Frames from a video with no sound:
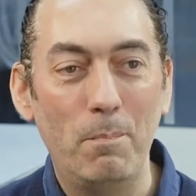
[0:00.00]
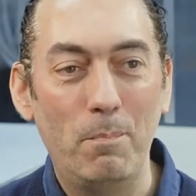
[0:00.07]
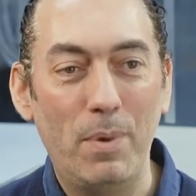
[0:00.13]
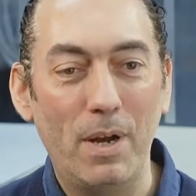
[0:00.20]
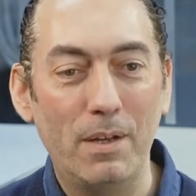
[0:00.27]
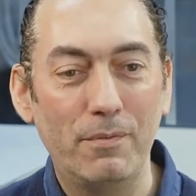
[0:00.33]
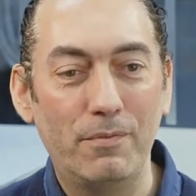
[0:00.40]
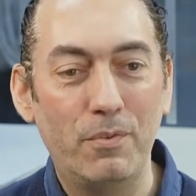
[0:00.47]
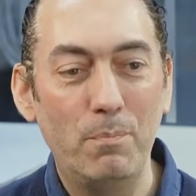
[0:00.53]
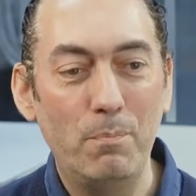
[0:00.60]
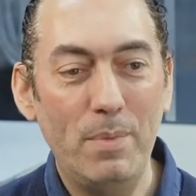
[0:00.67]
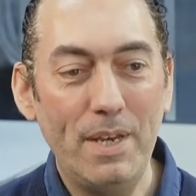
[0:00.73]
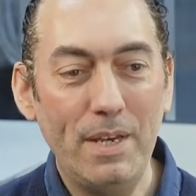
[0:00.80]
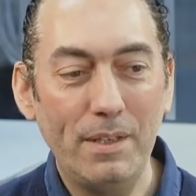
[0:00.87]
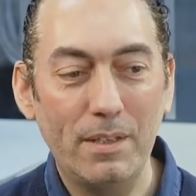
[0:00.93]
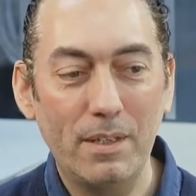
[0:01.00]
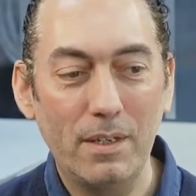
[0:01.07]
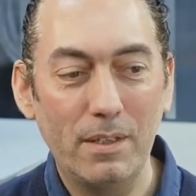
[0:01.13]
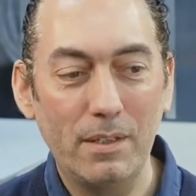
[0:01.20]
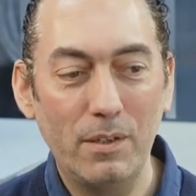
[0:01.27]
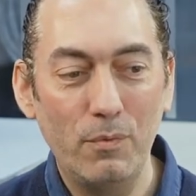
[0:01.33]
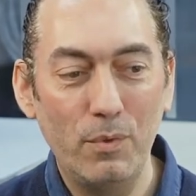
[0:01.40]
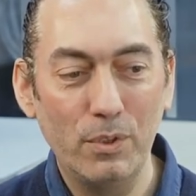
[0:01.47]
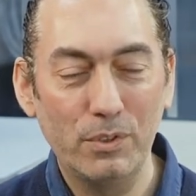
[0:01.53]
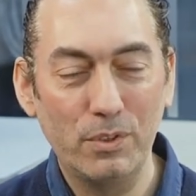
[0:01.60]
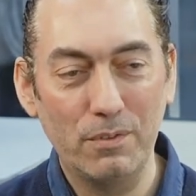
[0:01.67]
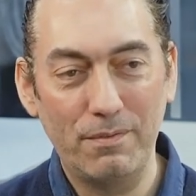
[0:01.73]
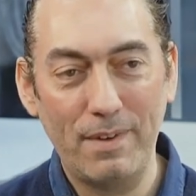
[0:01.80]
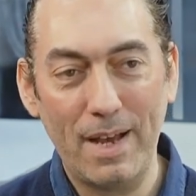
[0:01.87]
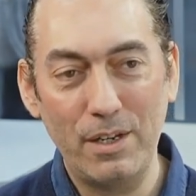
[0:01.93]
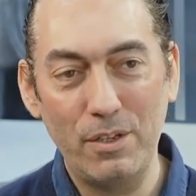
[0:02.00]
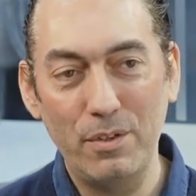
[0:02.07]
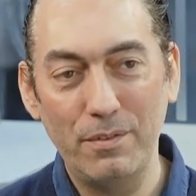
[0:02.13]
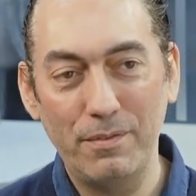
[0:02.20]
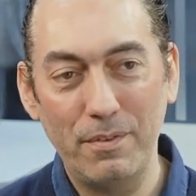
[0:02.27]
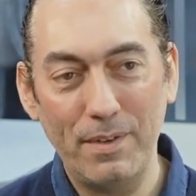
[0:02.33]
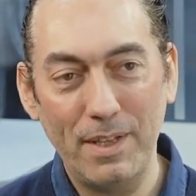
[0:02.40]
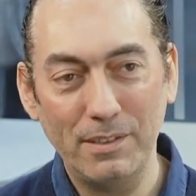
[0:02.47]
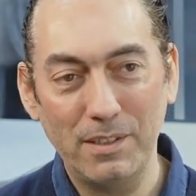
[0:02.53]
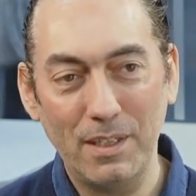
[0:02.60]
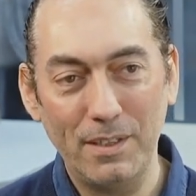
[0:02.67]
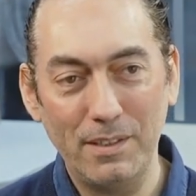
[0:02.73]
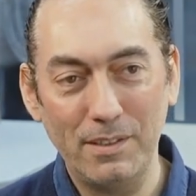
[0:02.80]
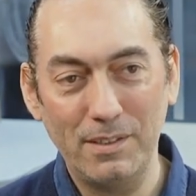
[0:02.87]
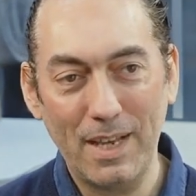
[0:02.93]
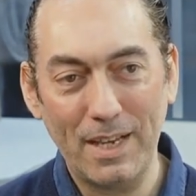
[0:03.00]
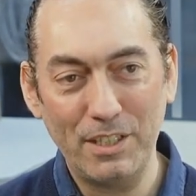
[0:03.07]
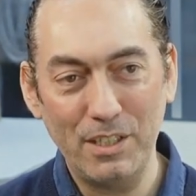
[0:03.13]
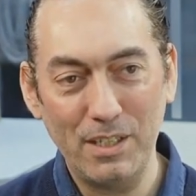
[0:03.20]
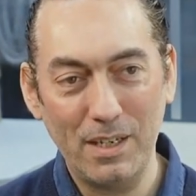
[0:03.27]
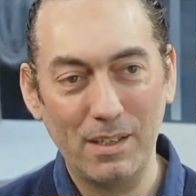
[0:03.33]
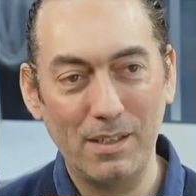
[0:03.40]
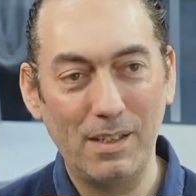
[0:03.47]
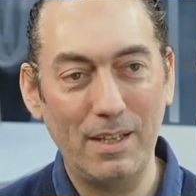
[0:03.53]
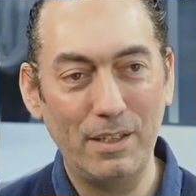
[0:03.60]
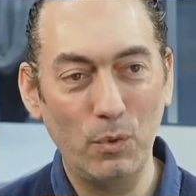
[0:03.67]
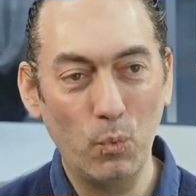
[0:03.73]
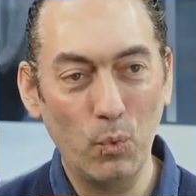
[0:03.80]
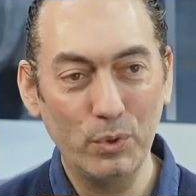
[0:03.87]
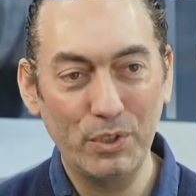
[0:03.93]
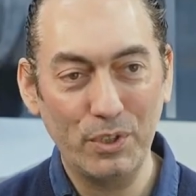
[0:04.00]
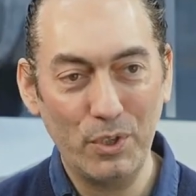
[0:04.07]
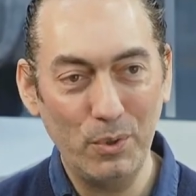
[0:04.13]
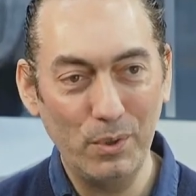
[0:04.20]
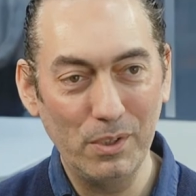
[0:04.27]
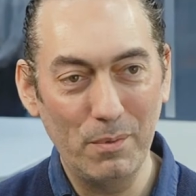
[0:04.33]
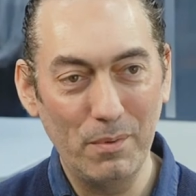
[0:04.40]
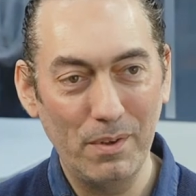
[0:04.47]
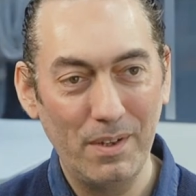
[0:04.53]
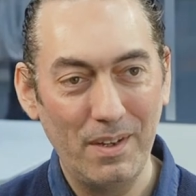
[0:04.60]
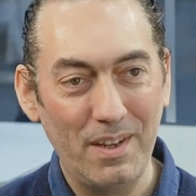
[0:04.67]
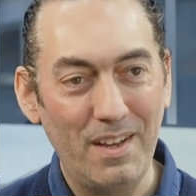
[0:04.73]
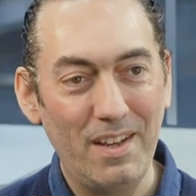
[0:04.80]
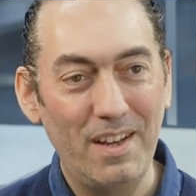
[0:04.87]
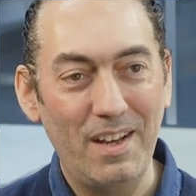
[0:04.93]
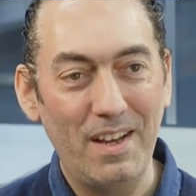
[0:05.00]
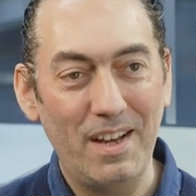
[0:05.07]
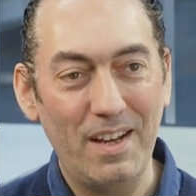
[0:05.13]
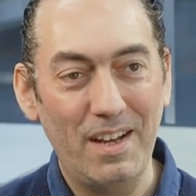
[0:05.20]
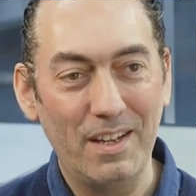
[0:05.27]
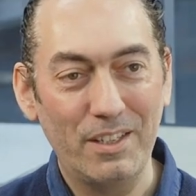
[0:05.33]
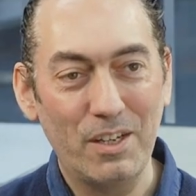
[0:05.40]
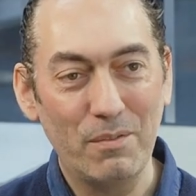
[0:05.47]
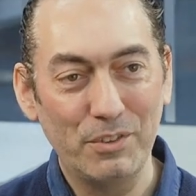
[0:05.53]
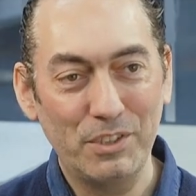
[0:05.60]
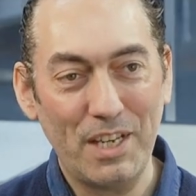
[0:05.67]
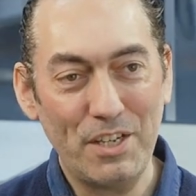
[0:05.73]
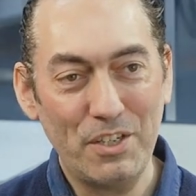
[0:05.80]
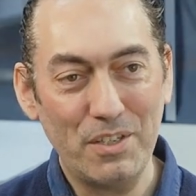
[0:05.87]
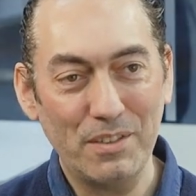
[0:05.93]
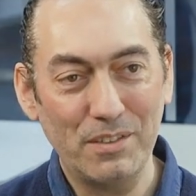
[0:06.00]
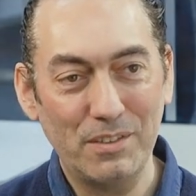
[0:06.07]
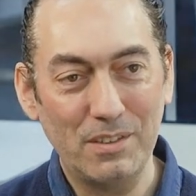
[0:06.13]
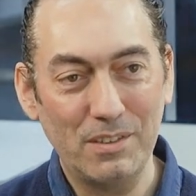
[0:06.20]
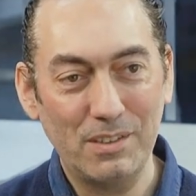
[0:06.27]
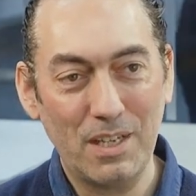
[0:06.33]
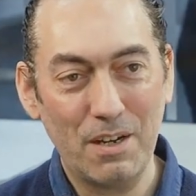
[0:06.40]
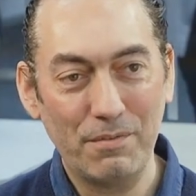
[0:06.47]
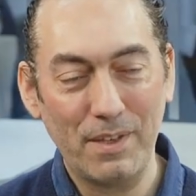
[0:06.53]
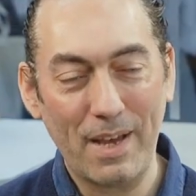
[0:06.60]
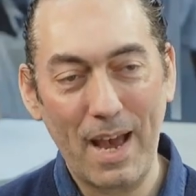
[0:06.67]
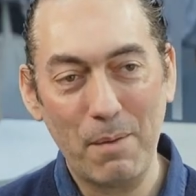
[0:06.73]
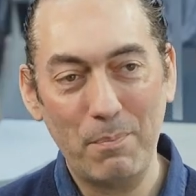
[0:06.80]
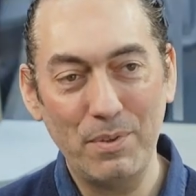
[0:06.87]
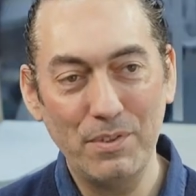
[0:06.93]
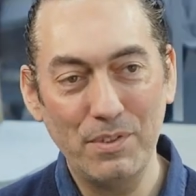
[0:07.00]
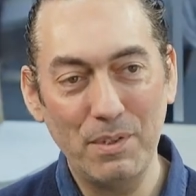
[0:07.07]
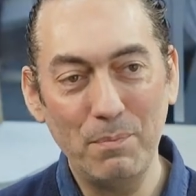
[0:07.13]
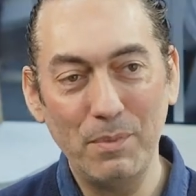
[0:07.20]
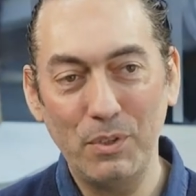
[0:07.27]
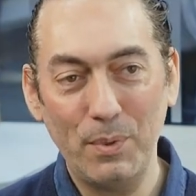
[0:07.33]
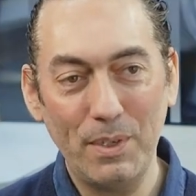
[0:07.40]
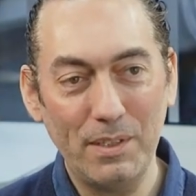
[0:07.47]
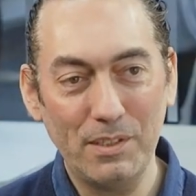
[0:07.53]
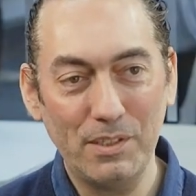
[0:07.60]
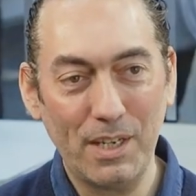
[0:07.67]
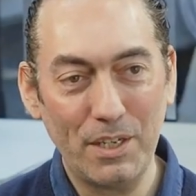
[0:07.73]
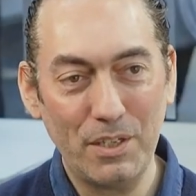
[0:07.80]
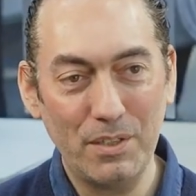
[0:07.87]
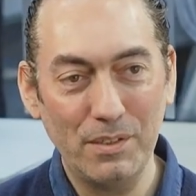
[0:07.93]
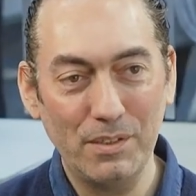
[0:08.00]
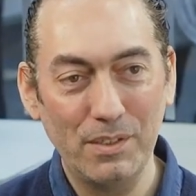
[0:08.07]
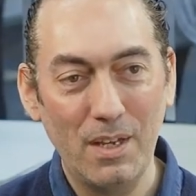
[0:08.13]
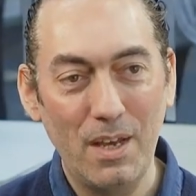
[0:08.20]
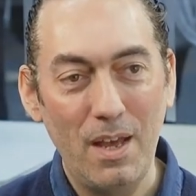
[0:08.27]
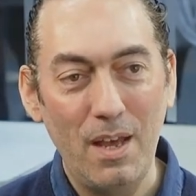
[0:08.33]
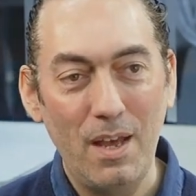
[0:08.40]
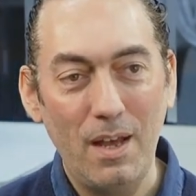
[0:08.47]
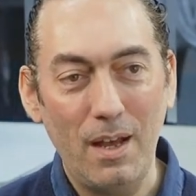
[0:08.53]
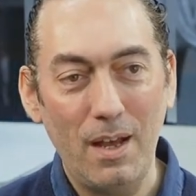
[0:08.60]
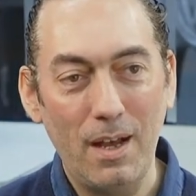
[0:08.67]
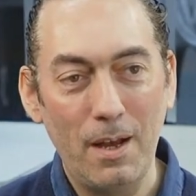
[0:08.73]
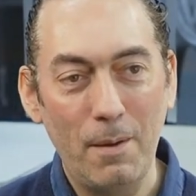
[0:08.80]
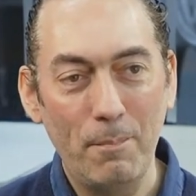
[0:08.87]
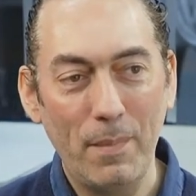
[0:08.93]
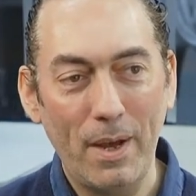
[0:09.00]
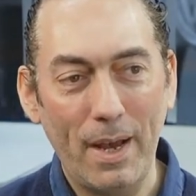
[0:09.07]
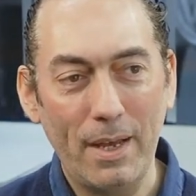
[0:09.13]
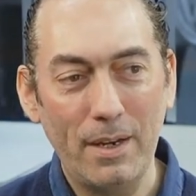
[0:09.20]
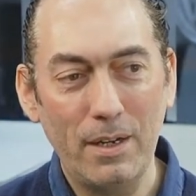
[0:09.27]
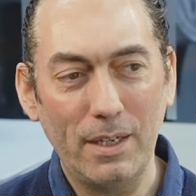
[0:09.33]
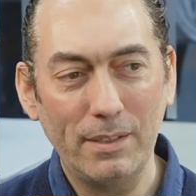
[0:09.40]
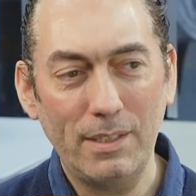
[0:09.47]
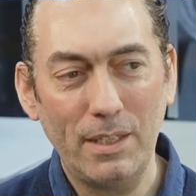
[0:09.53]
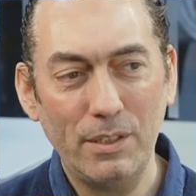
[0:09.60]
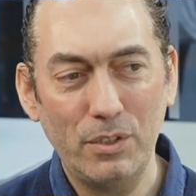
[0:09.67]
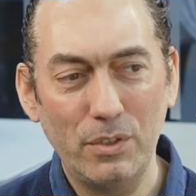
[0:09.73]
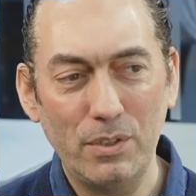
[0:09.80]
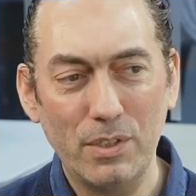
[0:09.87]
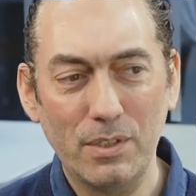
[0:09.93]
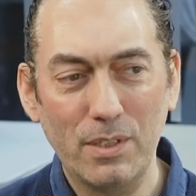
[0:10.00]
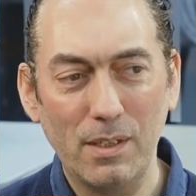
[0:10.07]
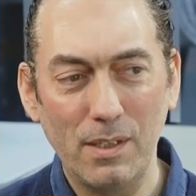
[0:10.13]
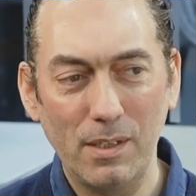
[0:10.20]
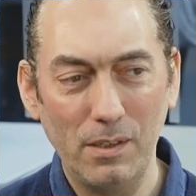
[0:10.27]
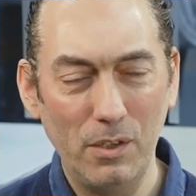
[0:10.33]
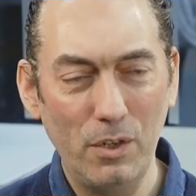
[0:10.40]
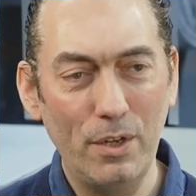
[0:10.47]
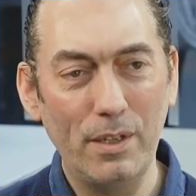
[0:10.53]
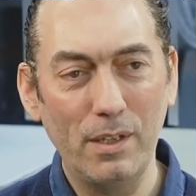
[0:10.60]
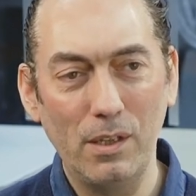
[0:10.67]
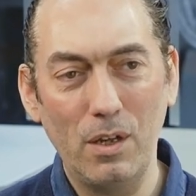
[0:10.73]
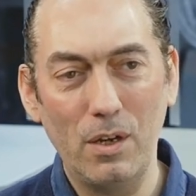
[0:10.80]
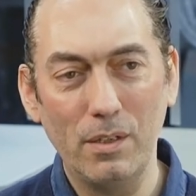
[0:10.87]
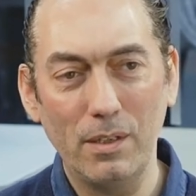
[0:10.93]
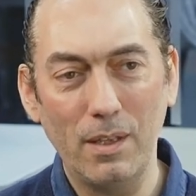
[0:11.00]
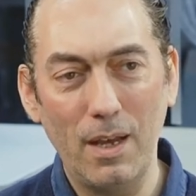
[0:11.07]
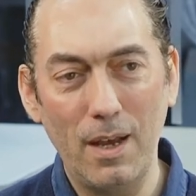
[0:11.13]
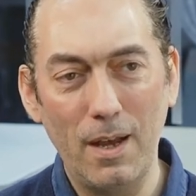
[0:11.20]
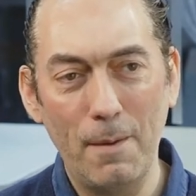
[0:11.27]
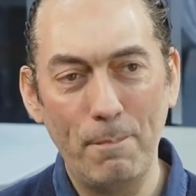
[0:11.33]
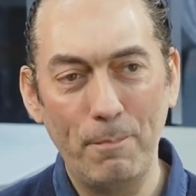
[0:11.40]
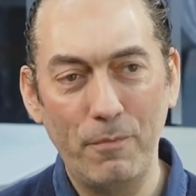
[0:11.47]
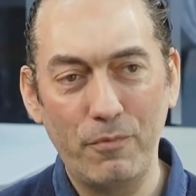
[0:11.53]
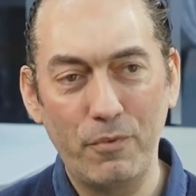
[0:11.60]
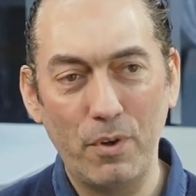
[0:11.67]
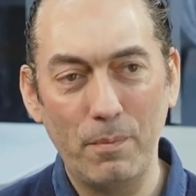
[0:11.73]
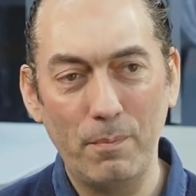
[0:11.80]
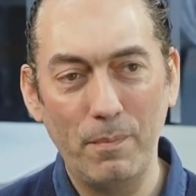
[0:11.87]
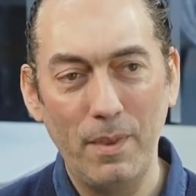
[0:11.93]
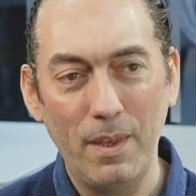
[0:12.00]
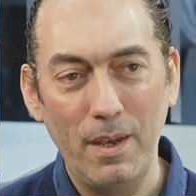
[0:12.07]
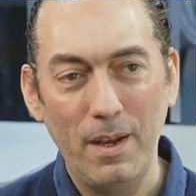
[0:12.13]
But for me, the real sort of value of events like this is actually kind of like the water cooler conversations, the stuff that happens in between the sessions. And I tend to just kind of learn a lot from